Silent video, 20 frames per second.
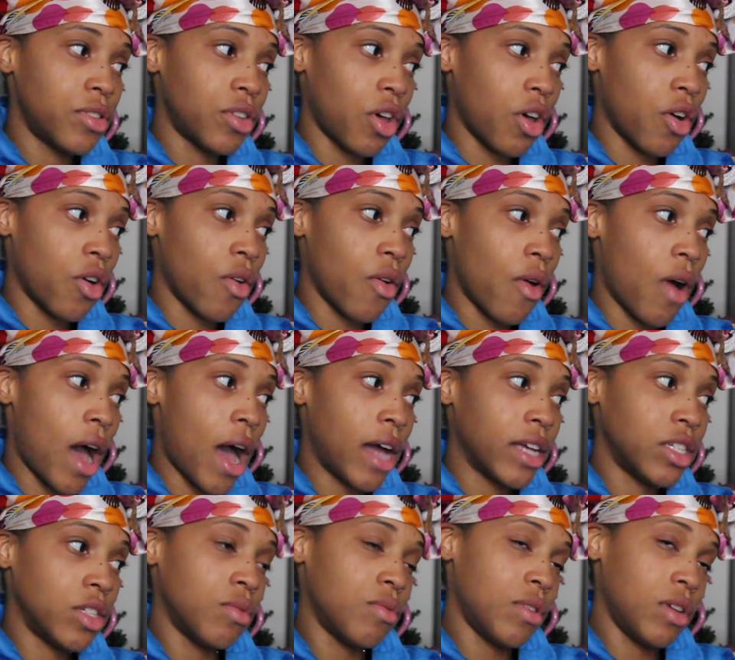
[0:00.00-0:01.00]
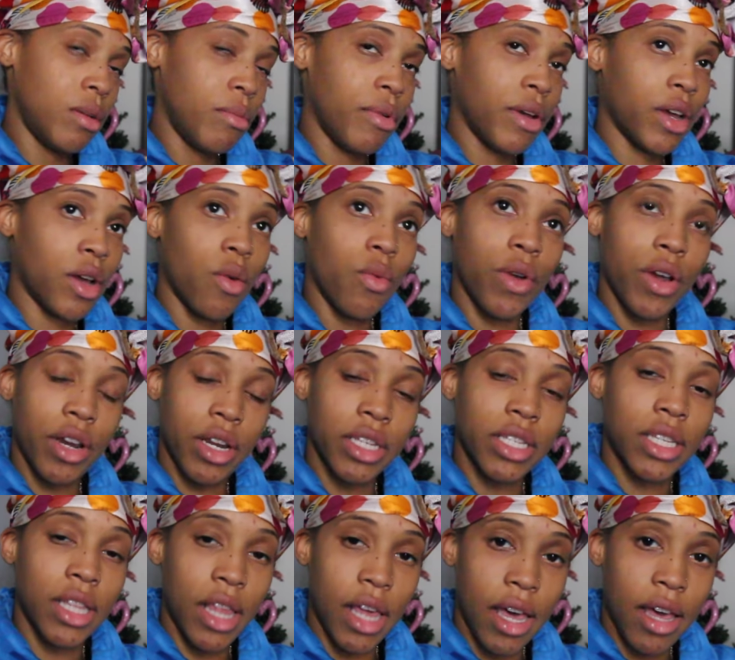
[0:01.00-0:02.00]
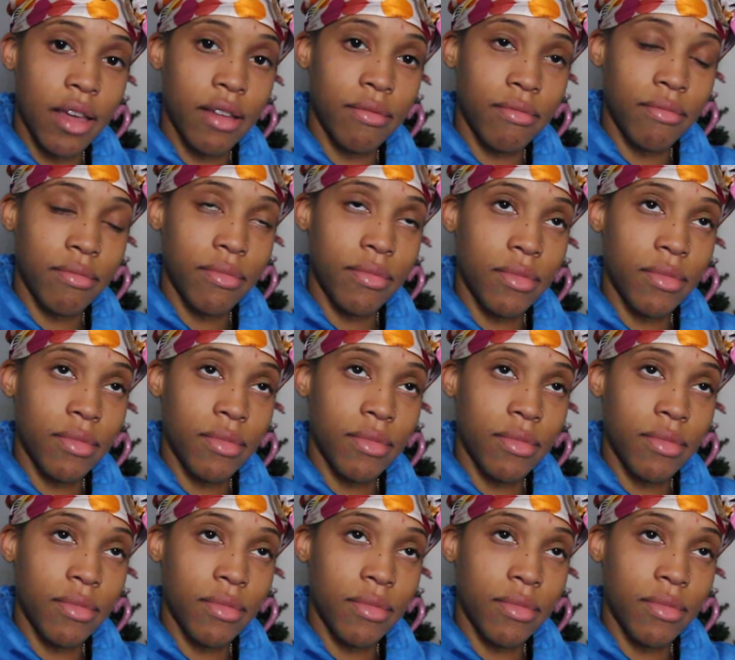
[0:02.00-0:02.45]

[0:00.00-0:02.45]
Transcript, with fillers: So I just want to bring awareness to that.